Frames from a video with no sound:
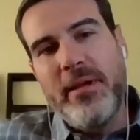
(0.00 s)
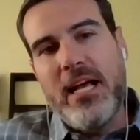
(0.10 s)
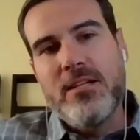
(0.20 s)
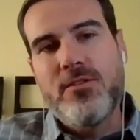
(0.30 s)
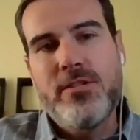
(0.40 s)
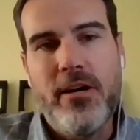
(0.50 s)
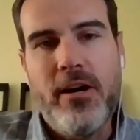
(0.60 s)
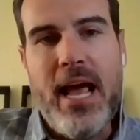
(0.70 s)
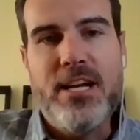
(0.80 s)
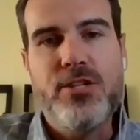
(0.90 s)
Counselors
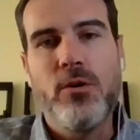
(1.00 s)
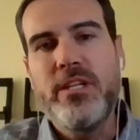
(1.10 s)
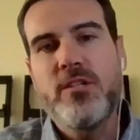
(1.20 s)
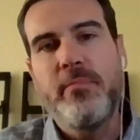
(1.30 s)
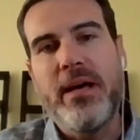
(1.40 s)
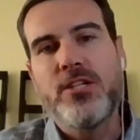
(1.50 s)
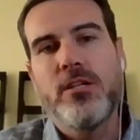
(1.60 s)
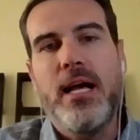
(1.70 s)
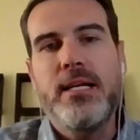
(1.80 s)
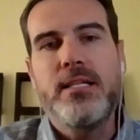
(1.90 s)
International, we
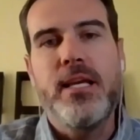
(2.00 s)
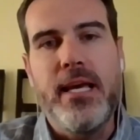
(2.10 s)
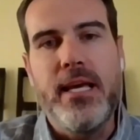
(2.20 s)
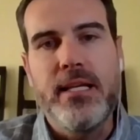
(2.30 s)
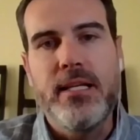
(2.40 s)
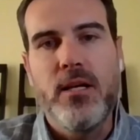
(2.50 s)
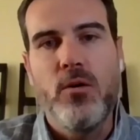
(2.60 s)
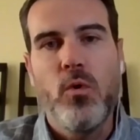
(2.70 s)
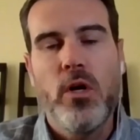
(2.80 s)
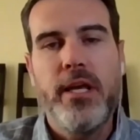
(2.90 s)
specialize in
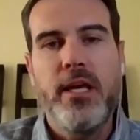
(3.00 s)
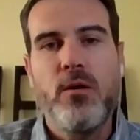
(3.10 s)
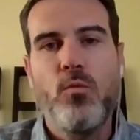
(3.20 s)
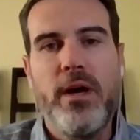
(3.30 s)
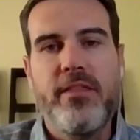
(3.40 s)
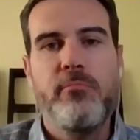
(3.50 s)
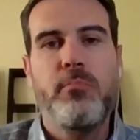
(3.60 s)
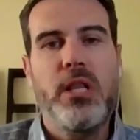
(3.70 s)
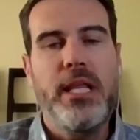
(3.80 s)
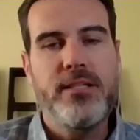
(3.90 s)
working with
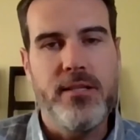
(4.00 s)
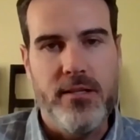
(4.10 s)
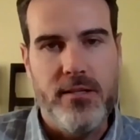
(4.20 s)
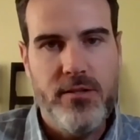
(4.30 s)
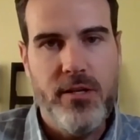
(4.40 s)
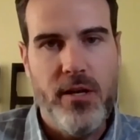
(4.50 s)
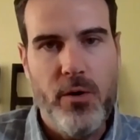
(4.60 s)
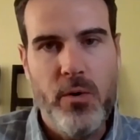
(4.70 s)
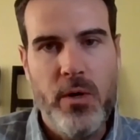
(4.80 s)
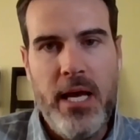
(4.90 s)
places.
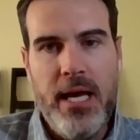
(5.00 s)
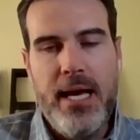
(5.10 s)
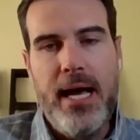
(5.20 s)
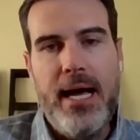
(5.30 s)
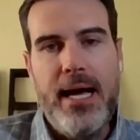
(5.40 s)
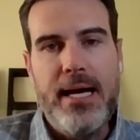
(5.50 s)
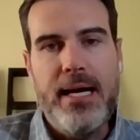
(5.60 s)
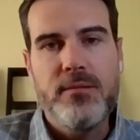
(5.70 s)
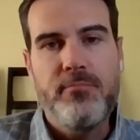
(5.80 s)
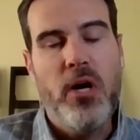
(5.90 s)
So
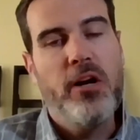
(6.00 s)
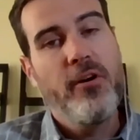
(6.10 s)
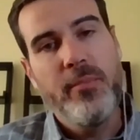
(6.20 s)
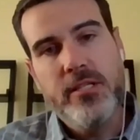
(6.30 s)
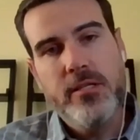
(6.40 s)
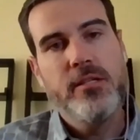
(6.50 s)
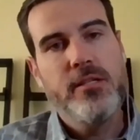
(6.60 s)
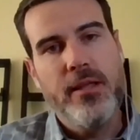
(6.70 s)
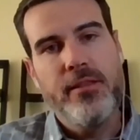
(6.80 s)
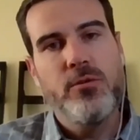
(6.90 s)
part of our business is
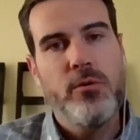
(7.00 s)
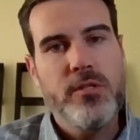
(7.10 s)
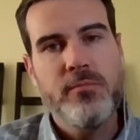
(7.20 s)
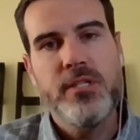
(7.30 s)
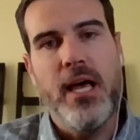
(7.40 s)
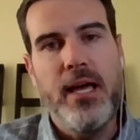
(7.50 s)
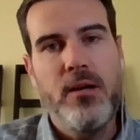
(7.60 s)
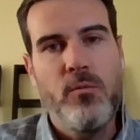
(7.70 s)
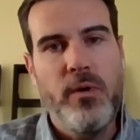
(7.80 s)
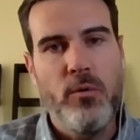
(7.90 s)
on the tourism side,
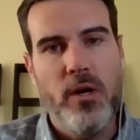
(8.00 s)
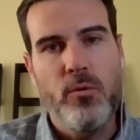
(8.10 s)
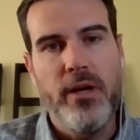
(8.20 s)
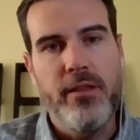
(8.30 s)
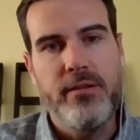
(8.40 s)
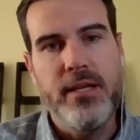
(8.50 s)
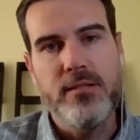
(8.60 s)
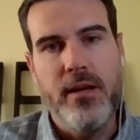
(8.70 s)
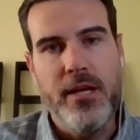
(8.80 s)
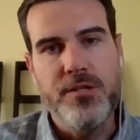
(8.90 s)
and we work with
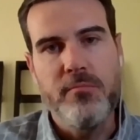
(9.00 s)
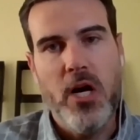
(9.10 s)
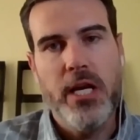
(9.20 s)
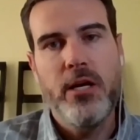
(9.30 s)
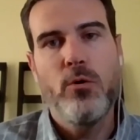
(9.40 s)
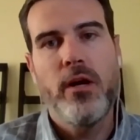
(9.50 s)
destination marketing